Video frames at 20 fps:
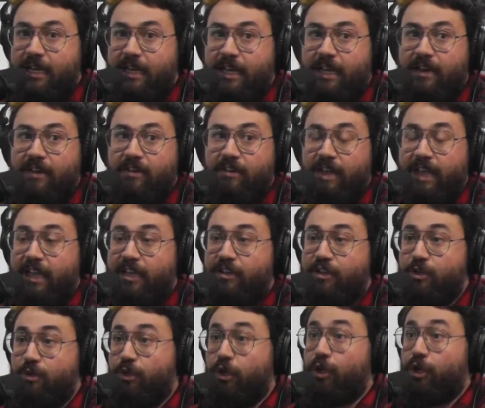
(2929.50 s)
and
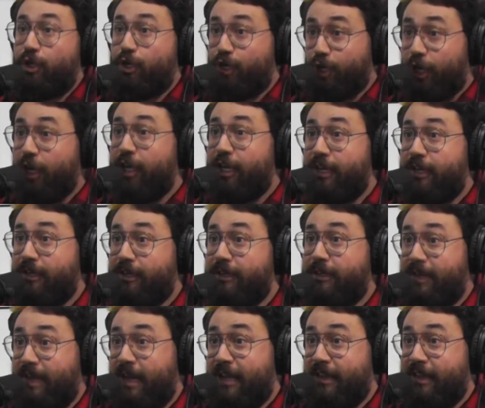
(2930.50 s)
you look good
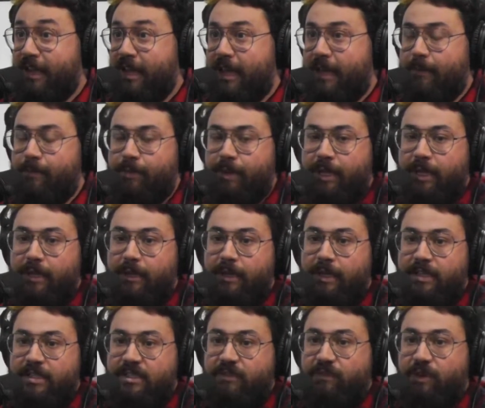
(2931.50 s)
online. But
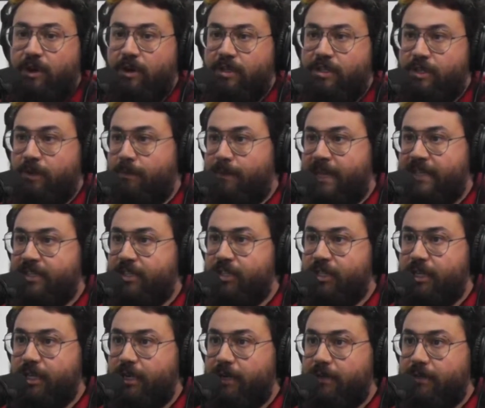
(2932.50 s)
as far as your
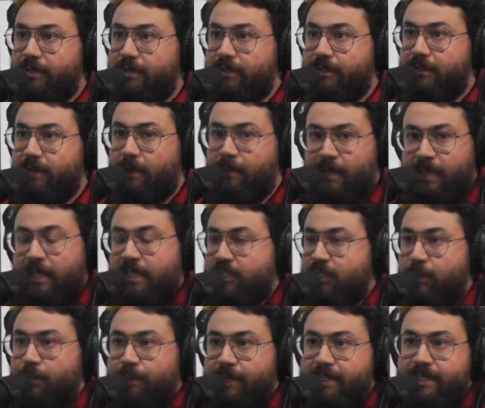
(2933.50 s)
messaging goes, I mean, that's
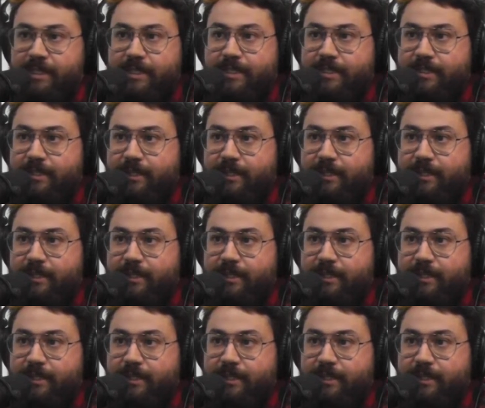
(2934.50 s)
your business.